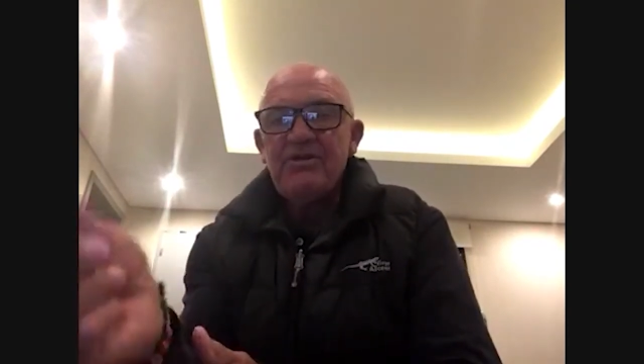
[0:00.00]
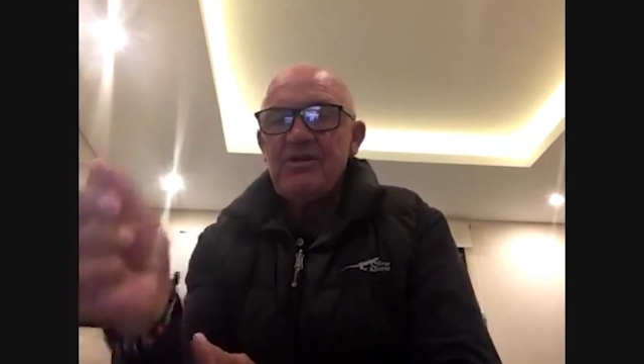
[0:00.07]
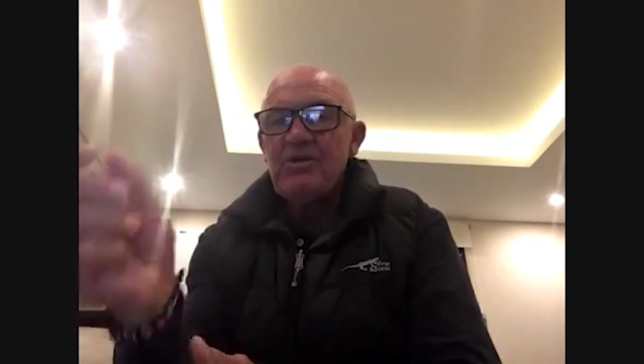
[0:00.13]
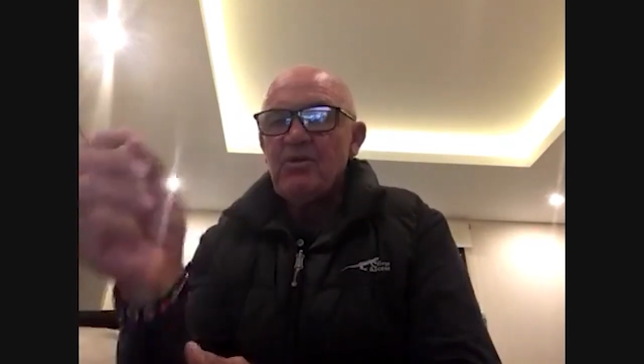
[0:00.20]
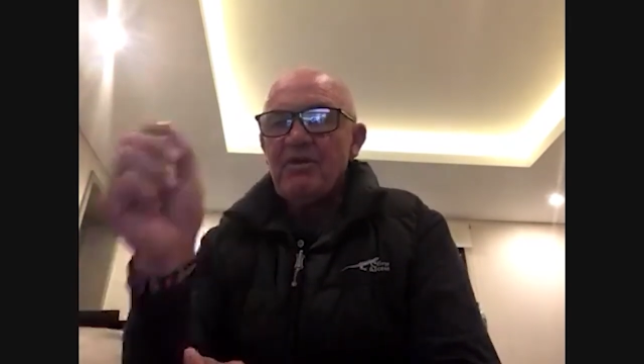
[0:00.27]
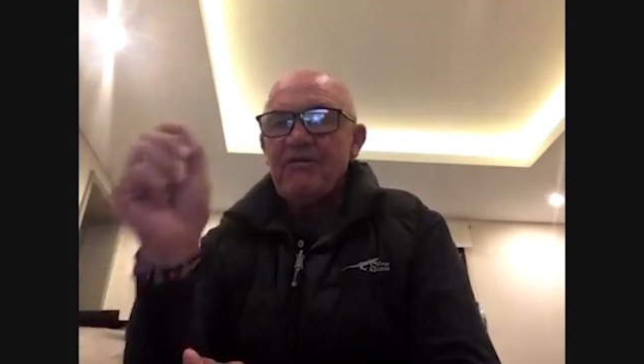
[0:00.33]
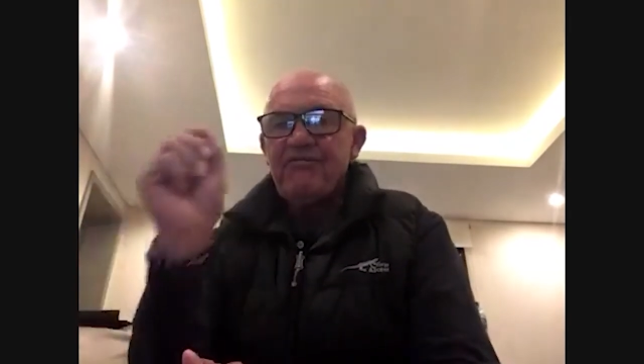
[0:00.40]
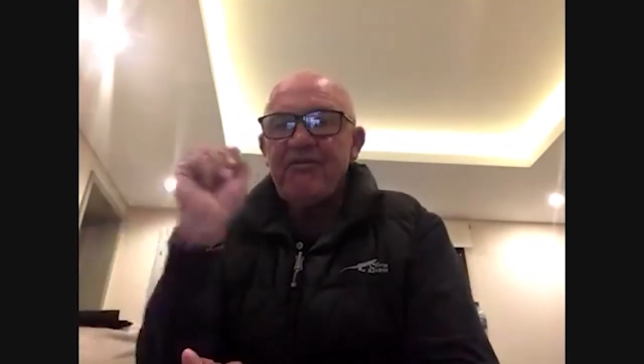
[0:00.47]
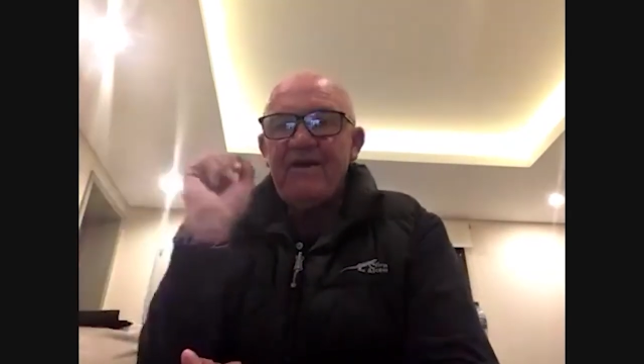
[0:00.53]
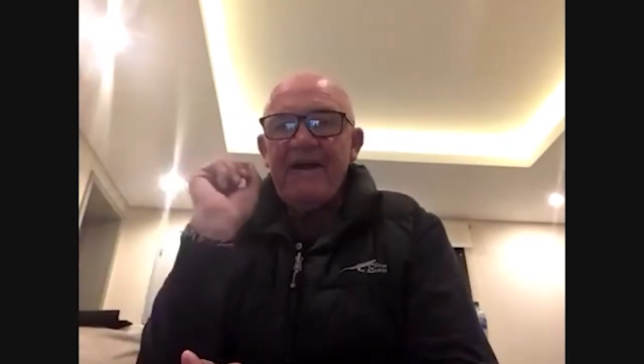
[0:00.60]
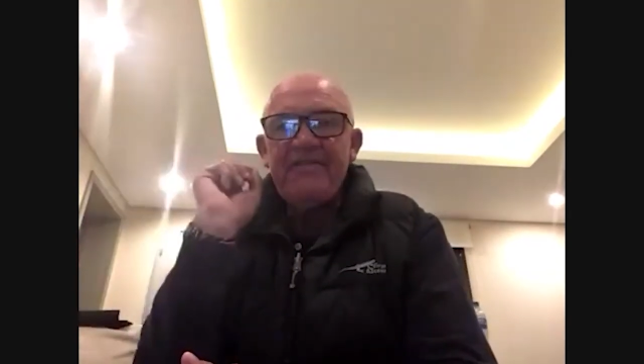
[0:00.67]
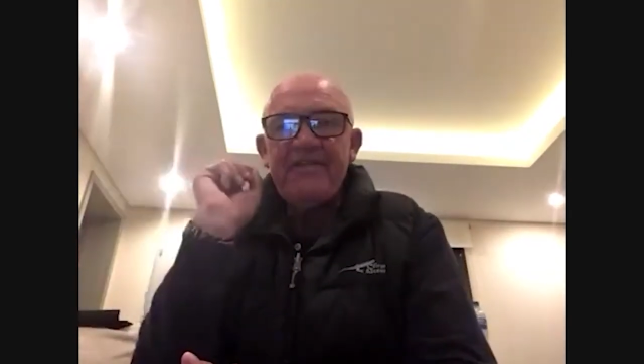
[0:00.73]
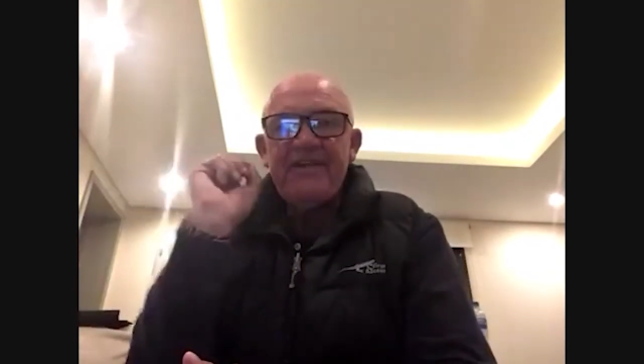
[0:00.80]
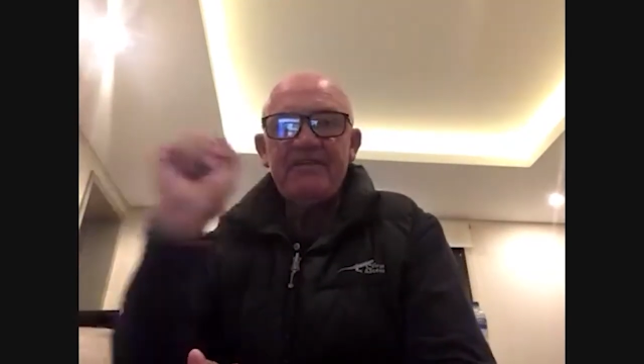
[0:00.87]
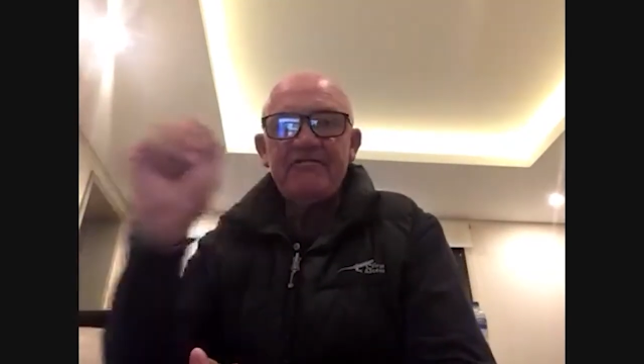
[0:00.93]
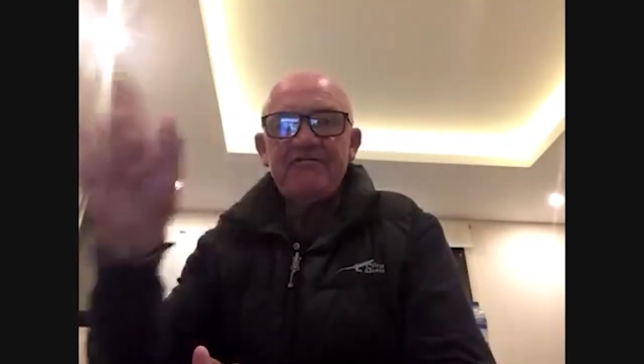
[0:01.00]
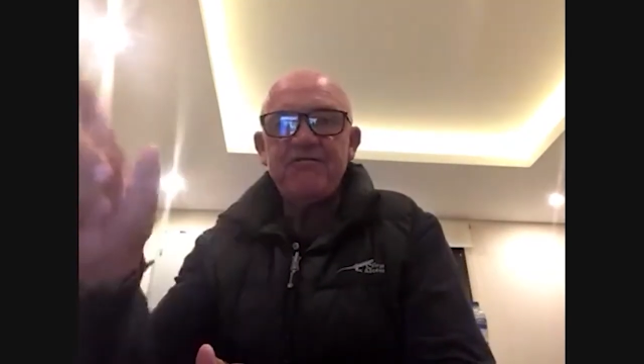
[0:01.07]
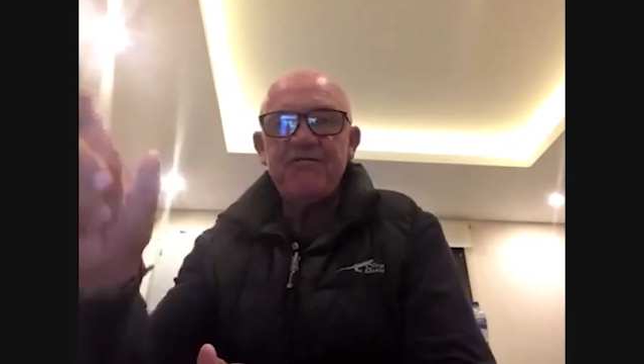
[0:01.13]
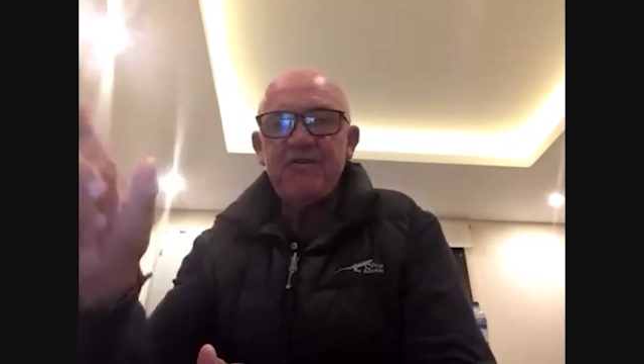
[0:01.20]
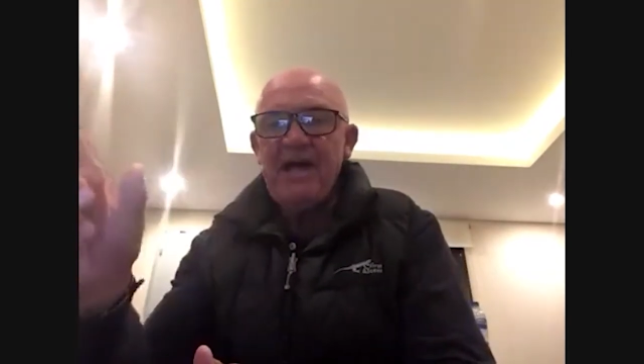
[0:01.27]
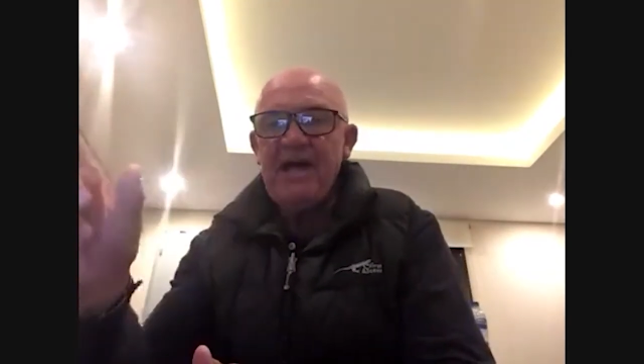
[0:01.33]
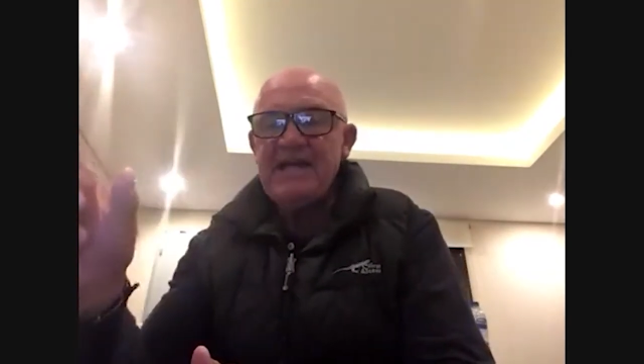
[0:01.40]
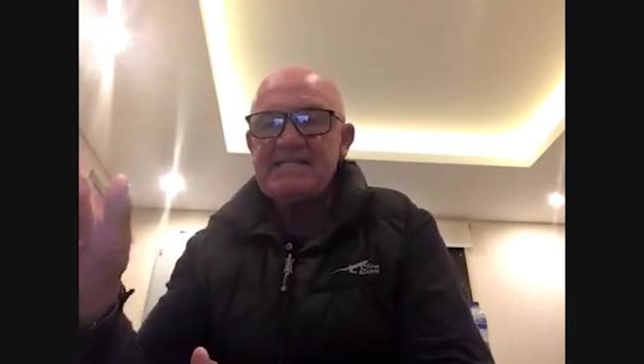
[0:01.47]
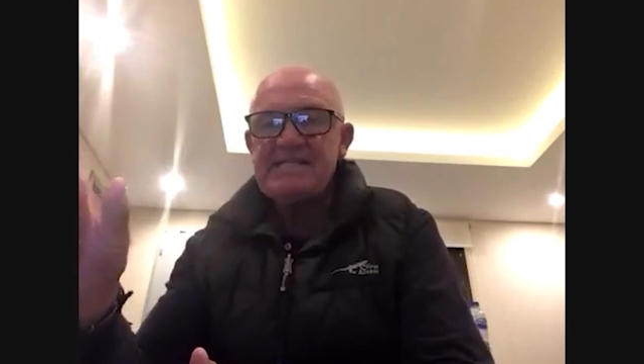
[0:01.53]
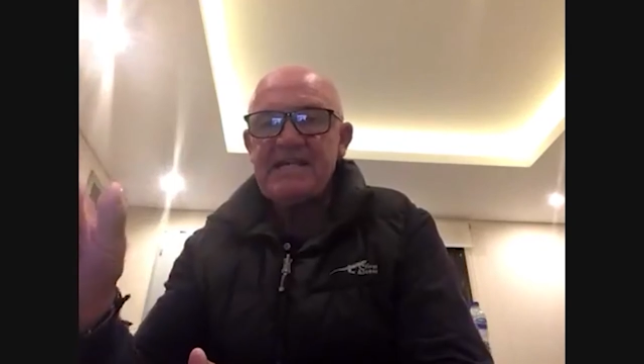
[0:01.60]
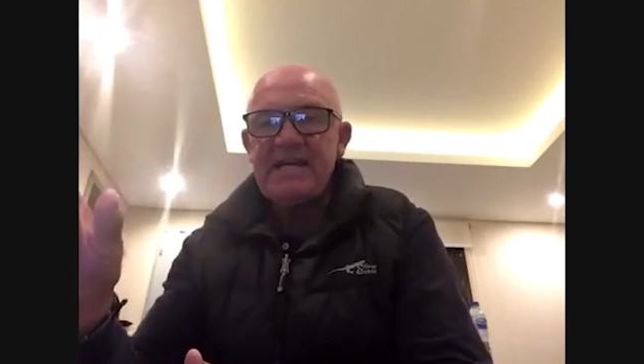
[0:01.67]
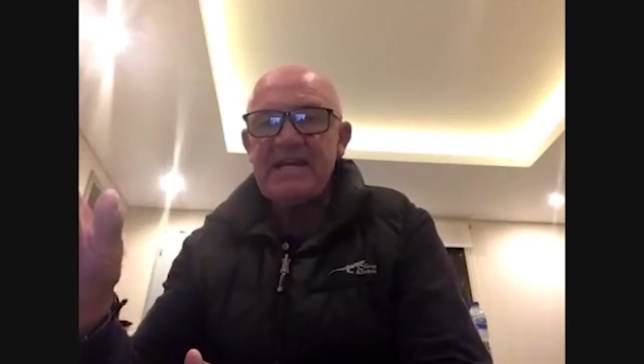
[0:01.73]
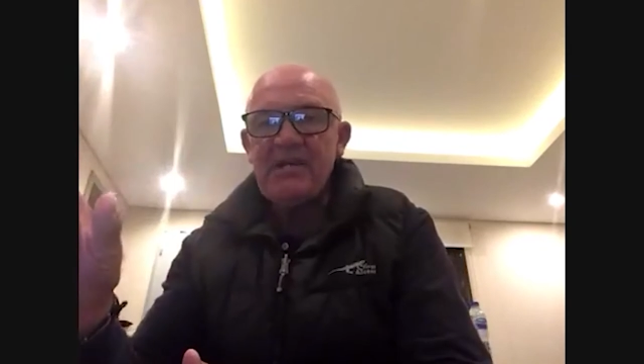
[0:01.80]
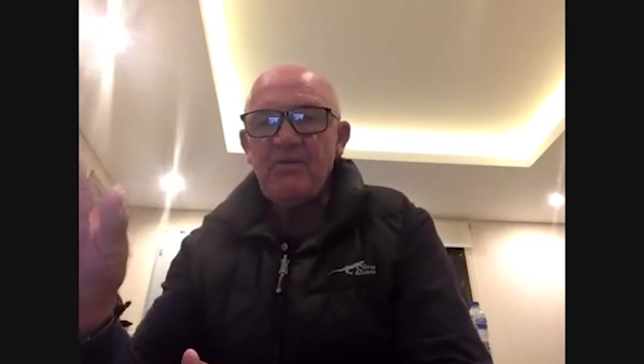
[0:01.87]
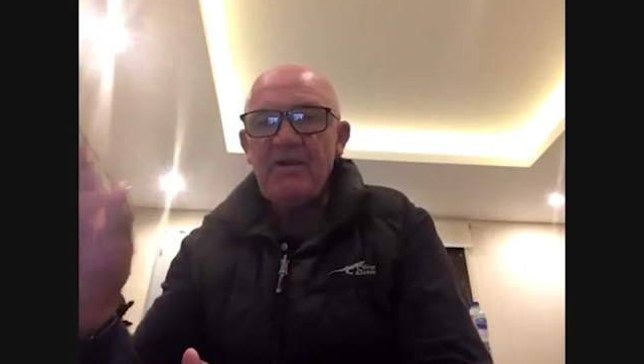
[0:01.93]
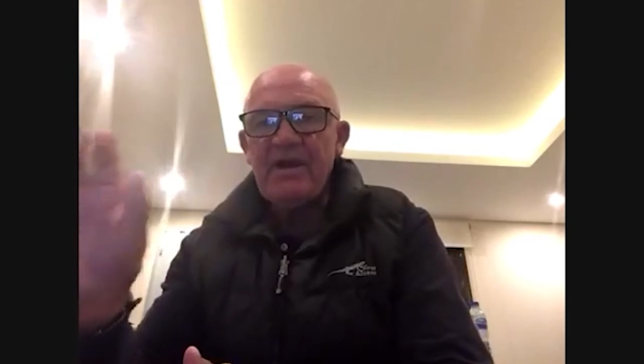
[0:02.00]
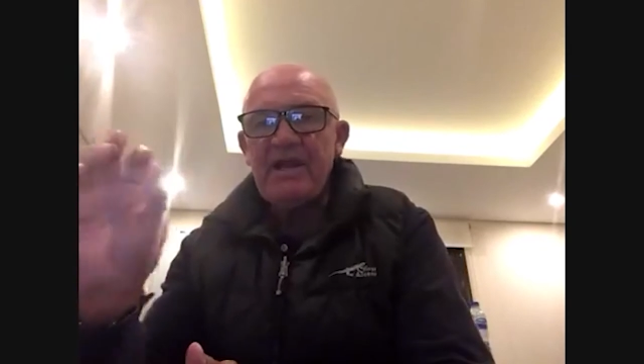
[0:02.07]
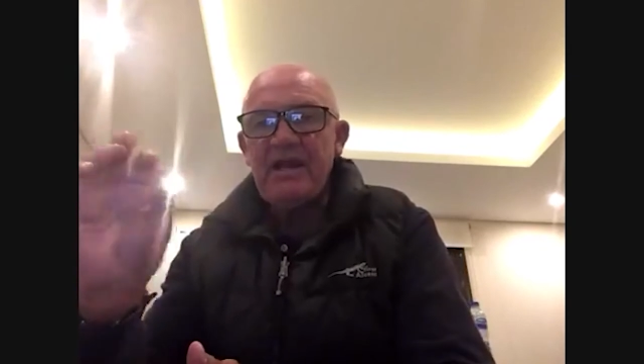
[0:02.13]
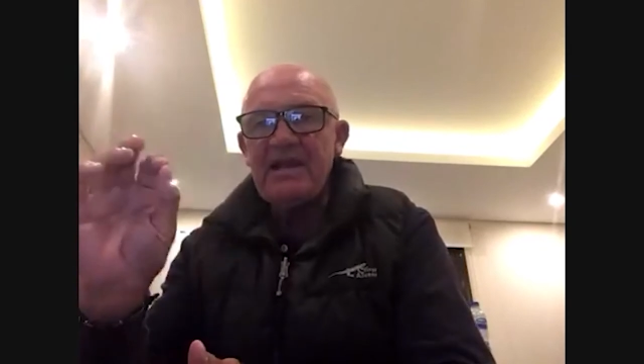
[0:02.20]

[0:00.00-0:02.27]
You will find that it flies anyway,